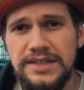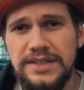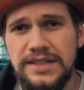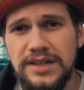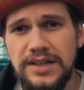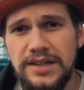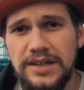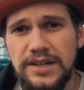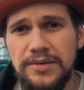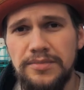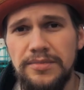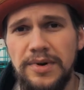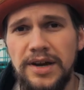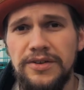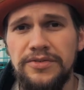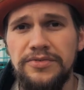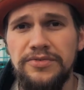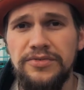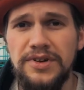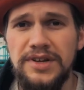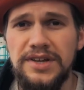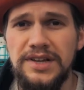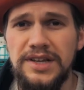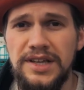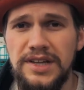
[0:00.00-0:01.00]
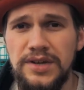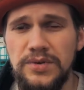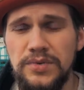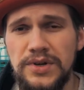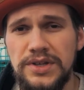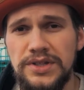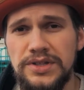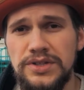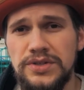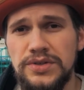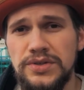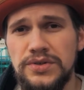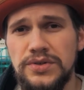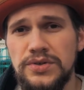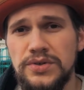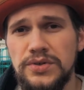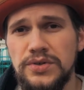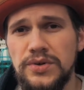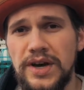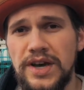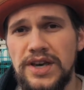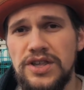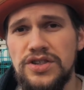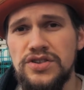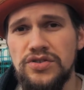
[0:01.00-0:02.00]
uh, my friend, he went
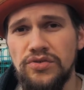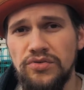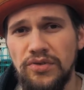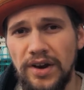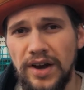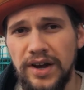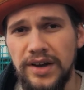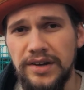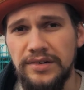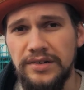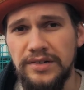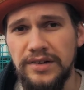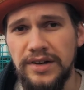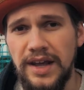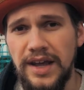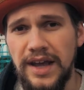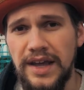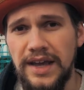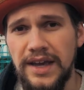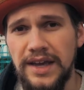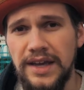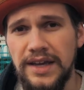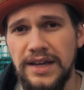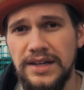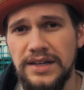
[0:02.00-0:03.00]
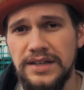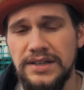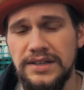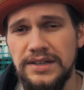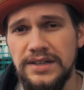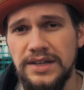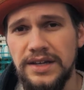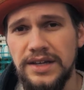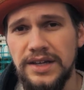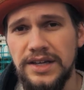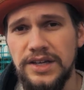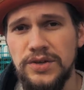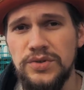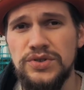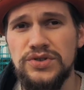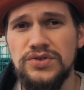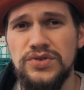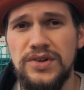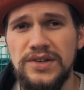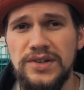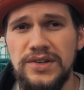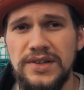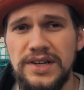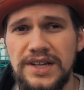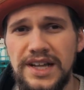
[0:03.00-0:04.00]
to a shrine and uh, he was
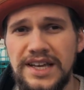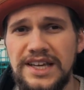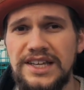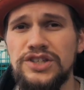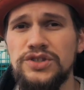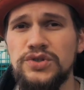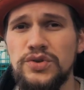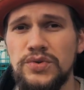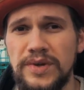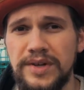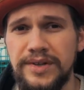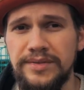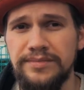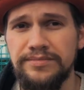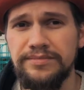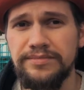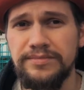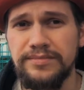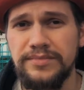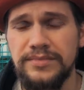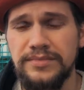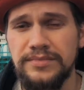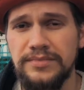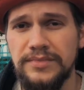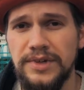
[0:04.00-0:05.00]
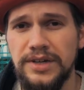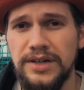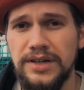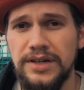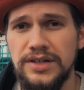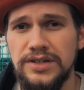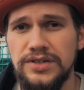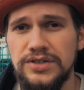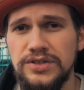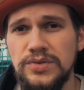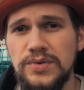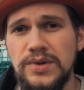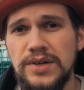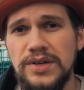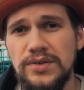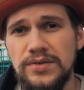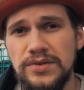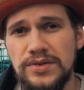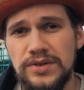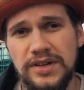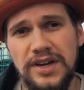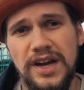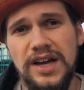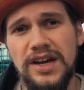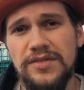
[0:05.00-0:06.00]
trying to get a shuin. Uh, shuin,
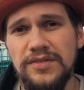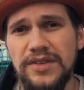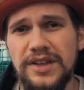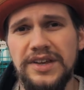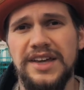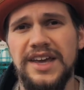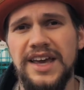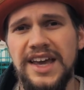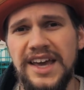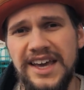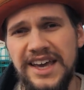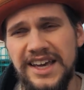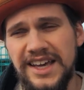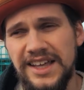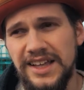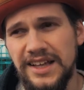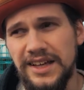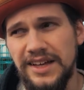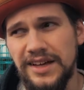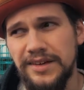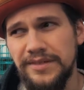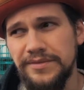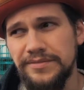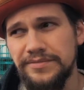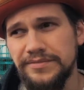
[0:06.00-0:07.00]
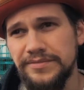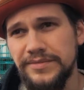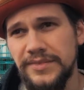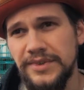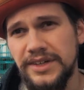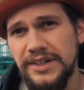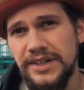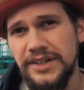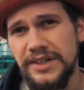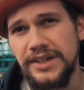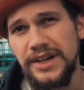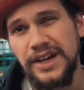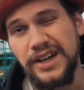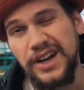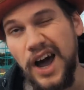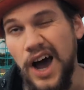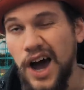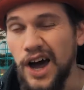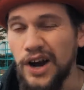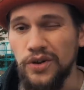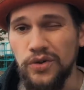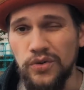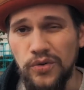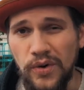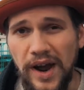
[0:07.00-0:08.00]
or kind of like uh, uh, an
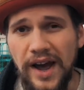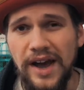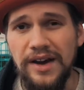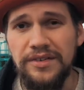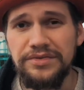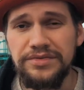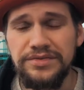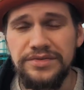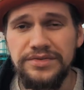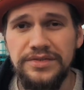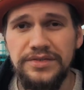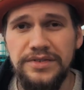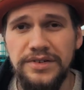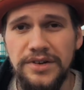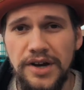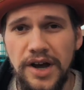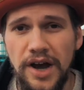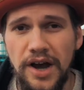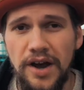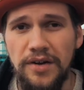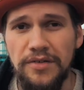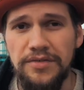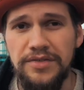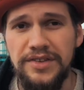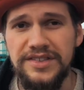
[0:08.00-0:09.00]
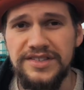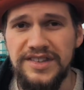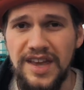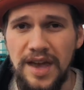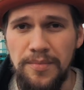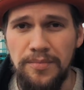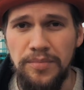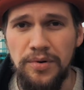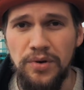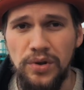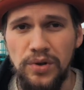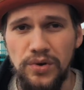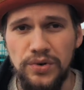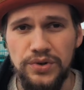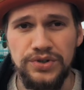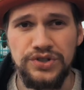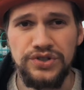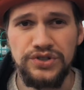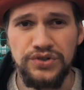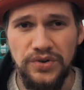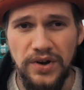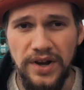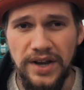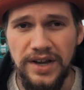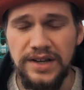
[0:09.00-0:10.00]
autograph of the temple or
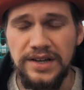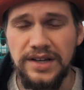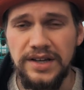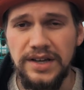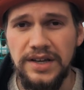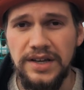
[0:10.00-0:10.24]
shrine.